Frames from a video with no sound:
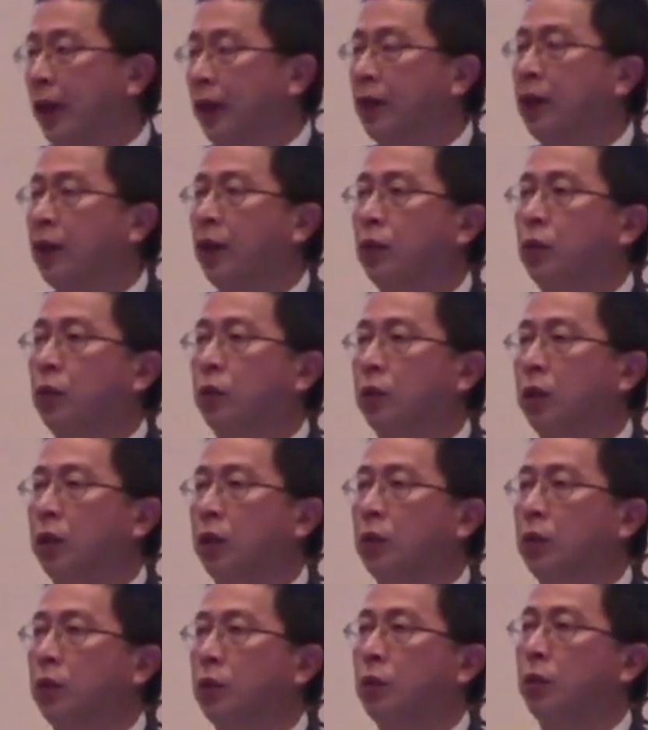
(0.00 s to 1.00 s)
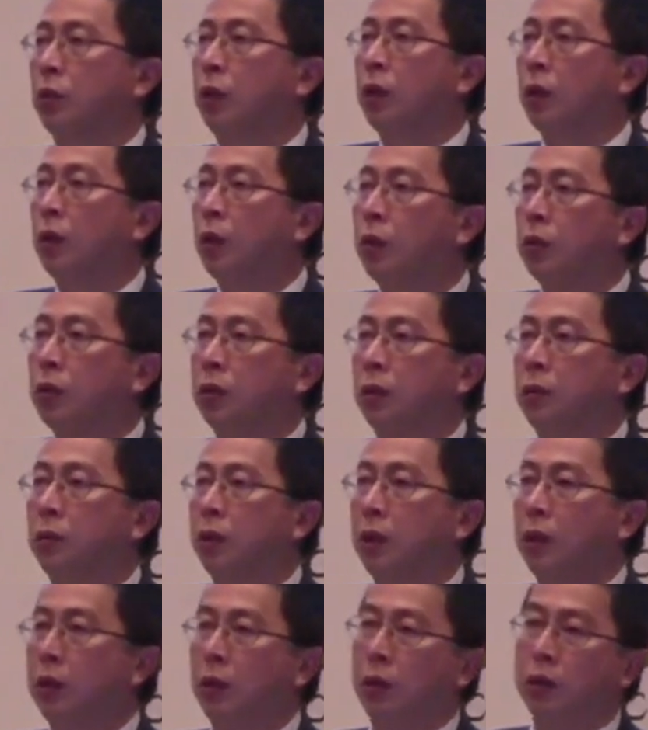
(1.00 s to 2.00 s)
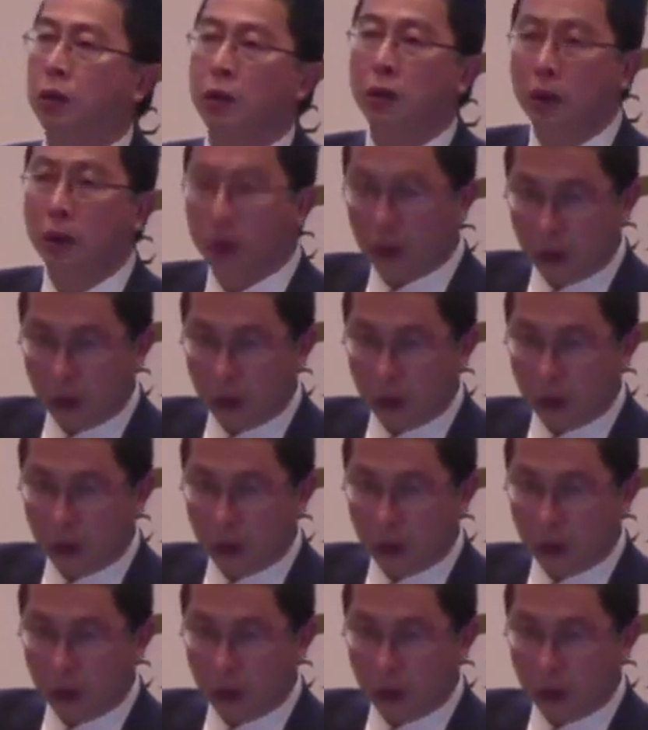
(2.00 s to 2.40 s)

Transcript: natural can also include something called the